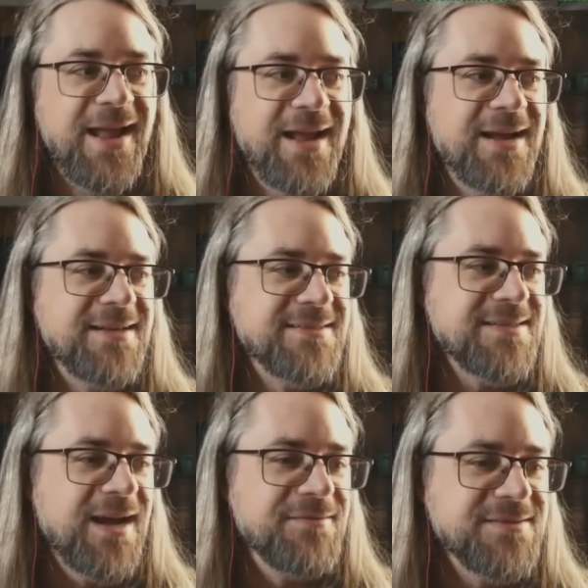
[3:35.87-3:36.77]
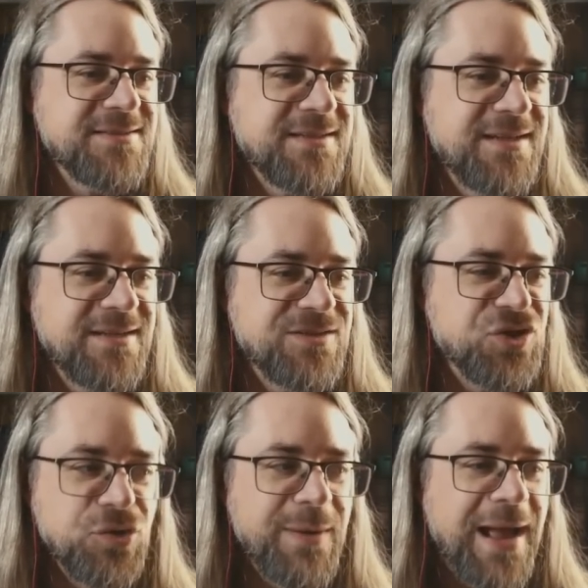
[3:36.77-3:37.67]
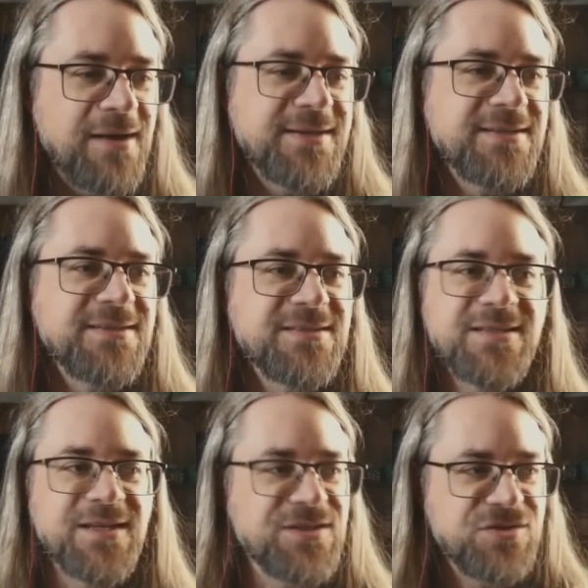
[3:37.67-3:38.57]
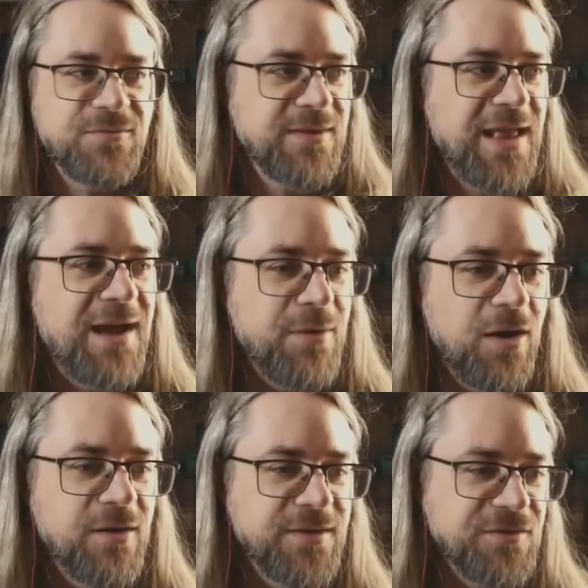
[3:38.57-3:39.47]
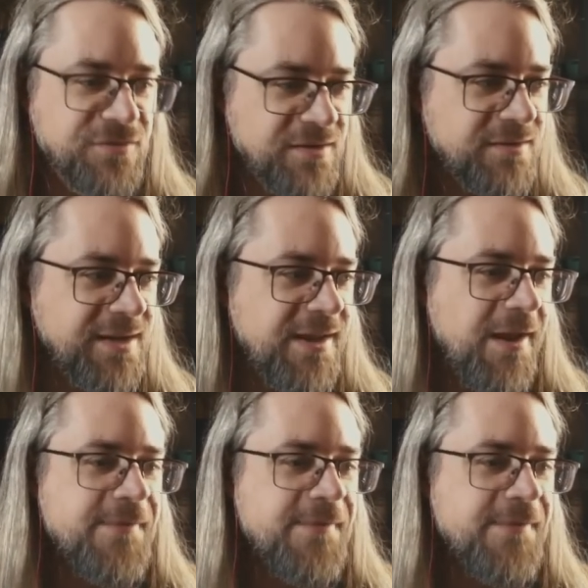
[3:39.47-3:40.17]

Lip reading: And obviously 2 Paladins, they just overlap all the utility.